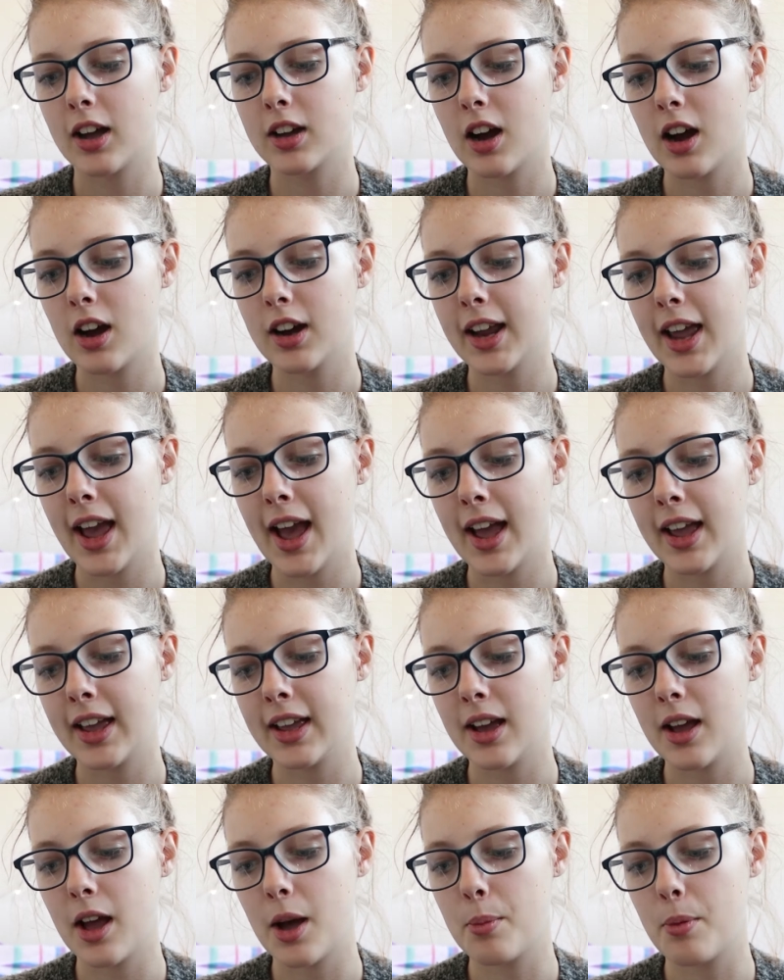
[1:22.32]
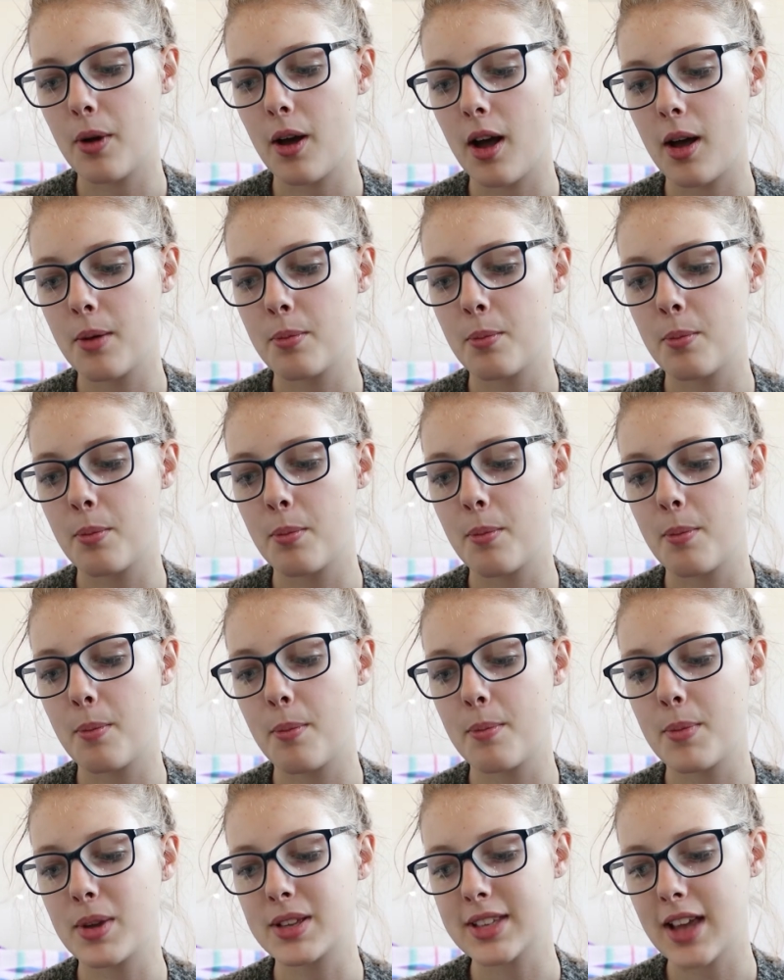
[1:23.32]
Garnier
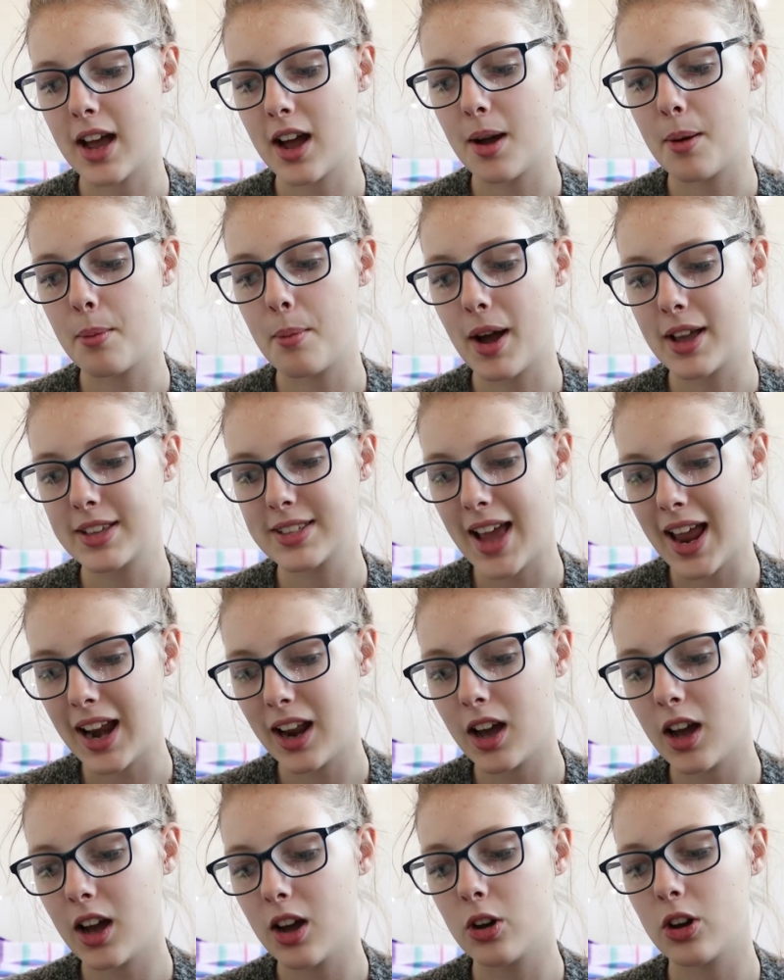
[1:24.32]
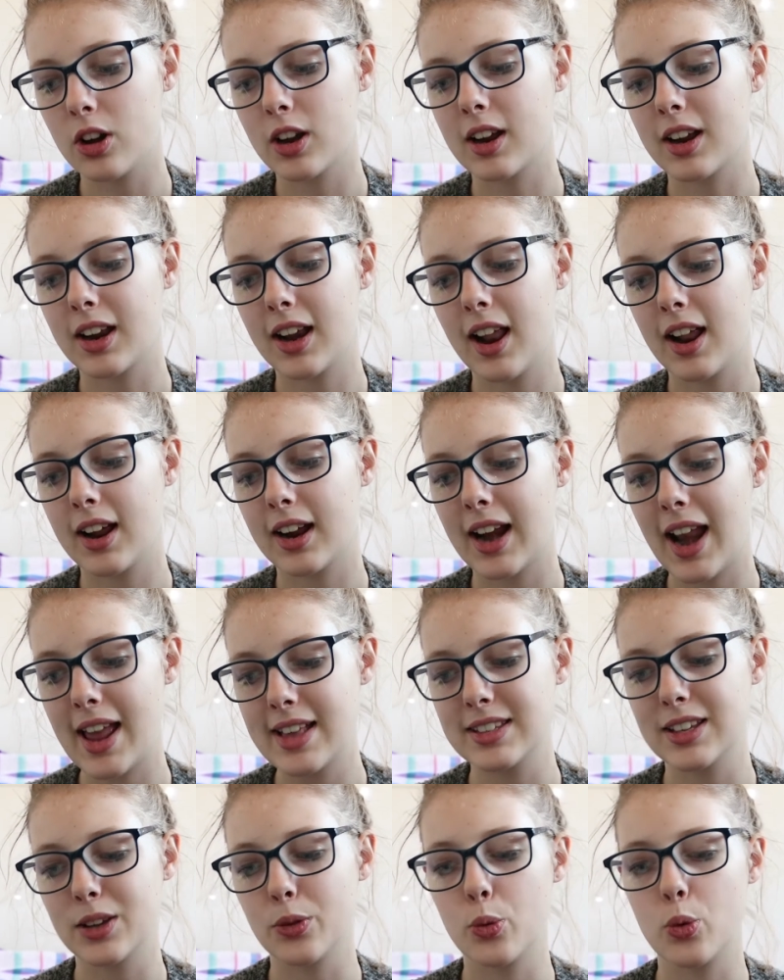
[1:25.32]
micellar
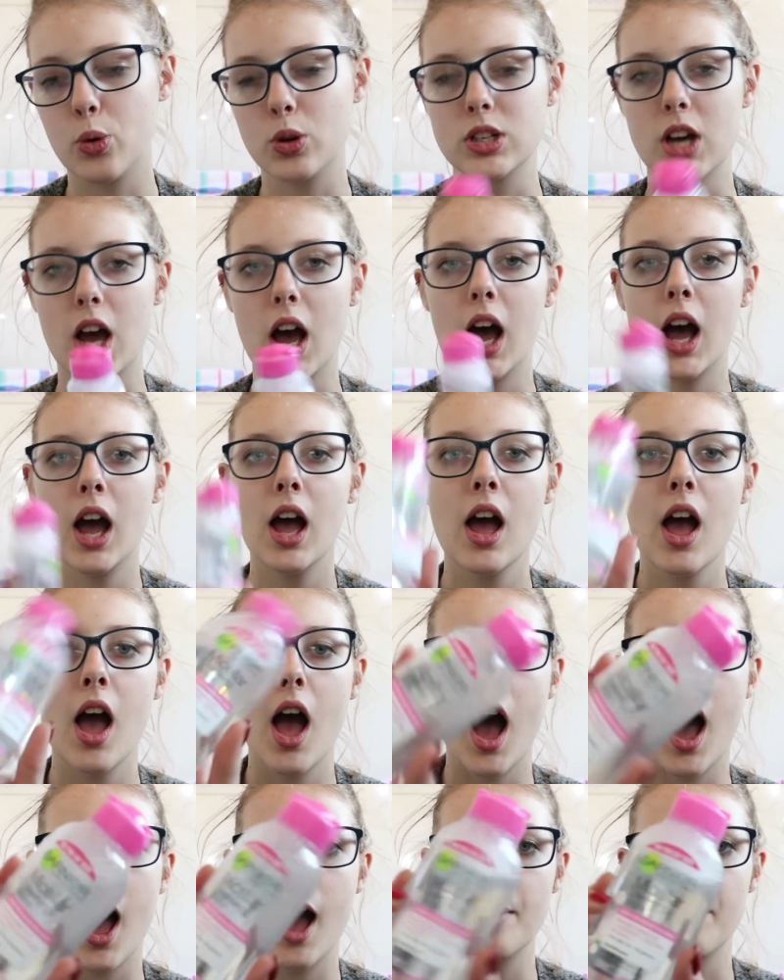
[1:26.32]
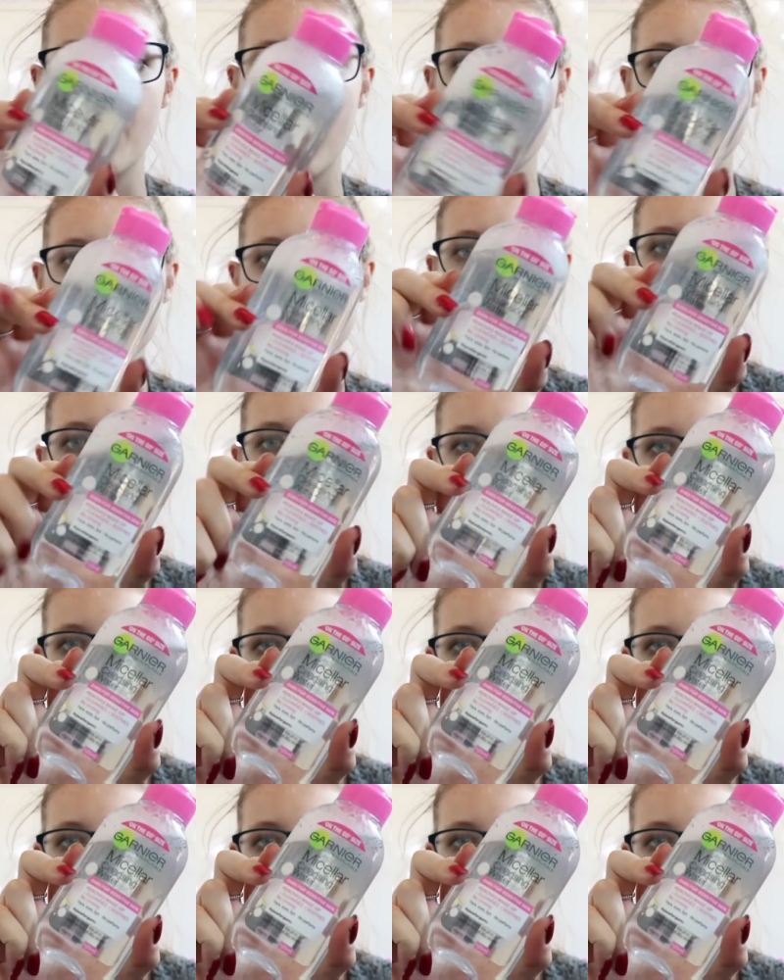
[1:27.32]
cleansing water. I just have the